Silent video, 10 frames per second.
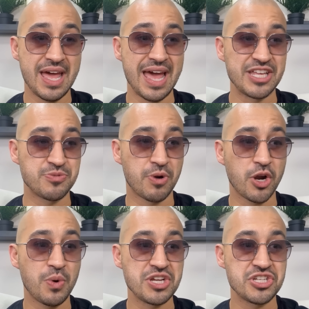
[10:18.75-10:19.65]
has
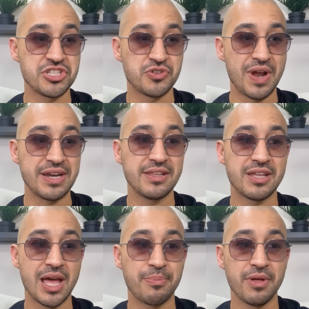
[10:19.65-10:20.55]
sparked questions surrounding the
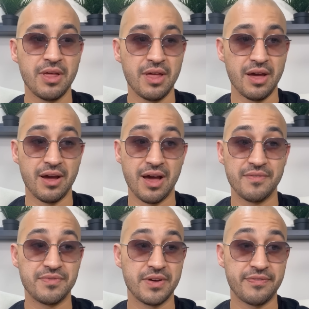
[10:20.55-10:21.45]
type of,